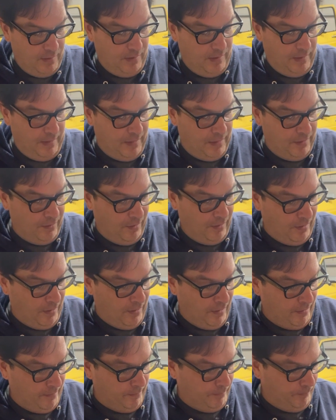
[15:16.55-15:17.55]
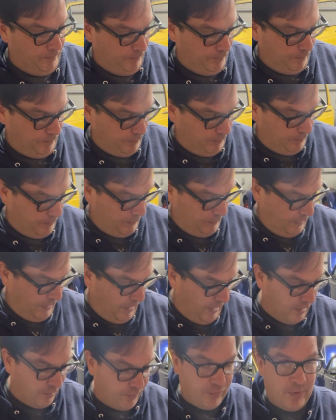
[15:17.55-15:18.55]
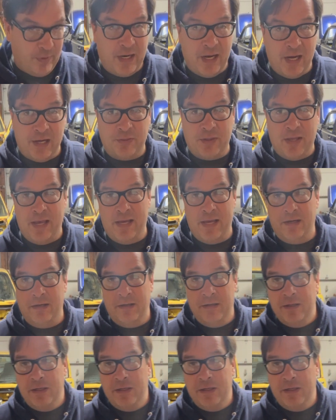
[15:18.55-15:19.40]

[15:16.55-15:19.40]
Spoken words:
And yeah, so I got that,